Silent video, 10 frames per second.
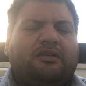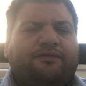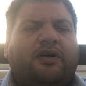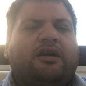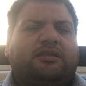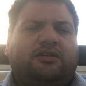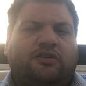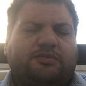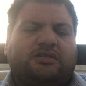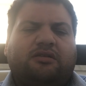in vague
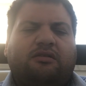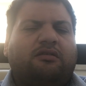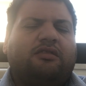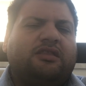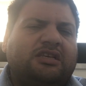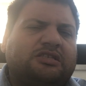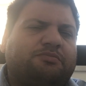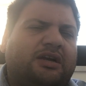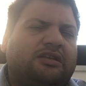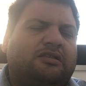terms.
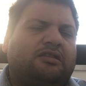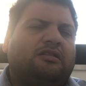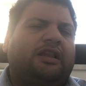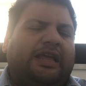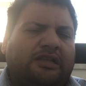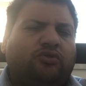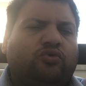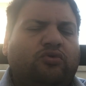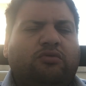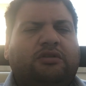This might lead
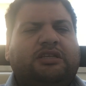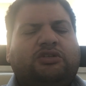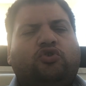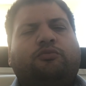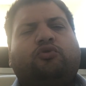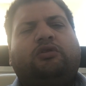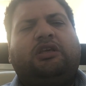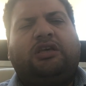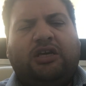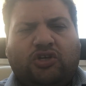to
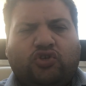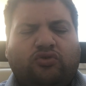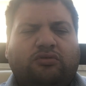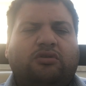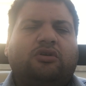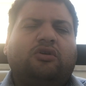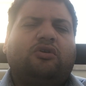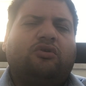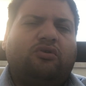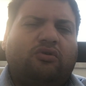discommunication
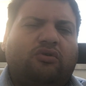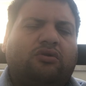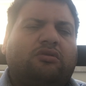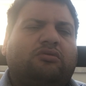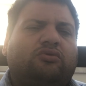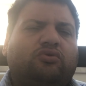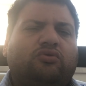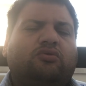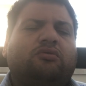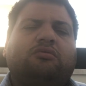or
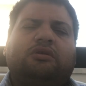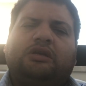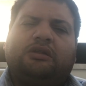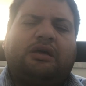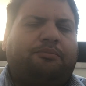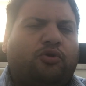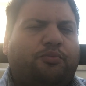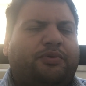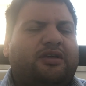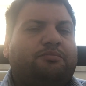two
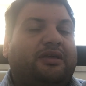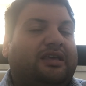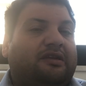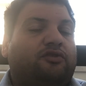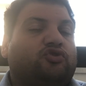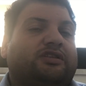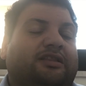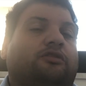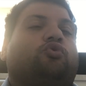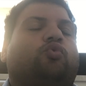inappropriate behaviors
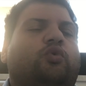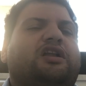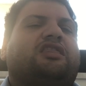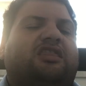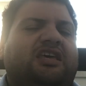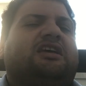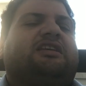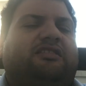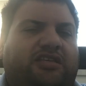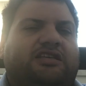that you will think
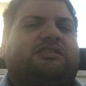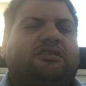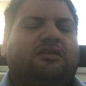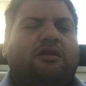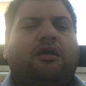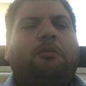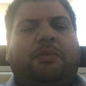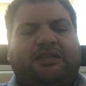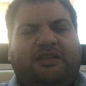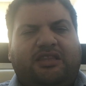it is.
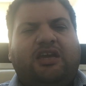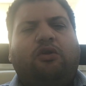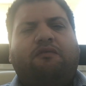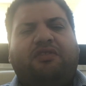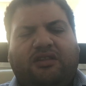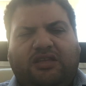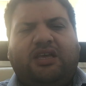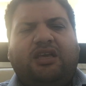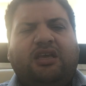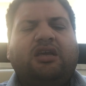But at the end of the
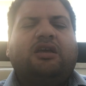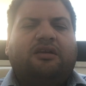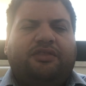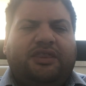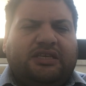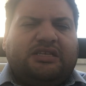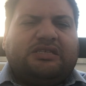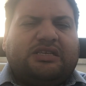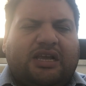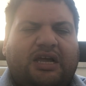day, this
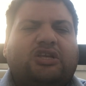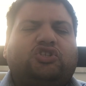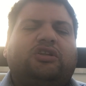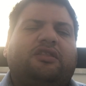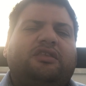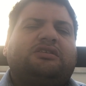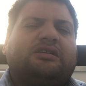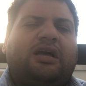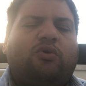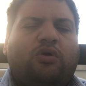is the culture and this
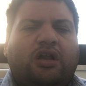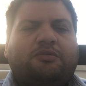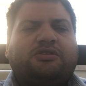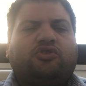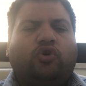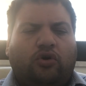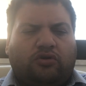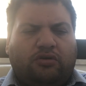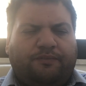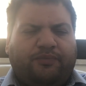is how Arabs talk.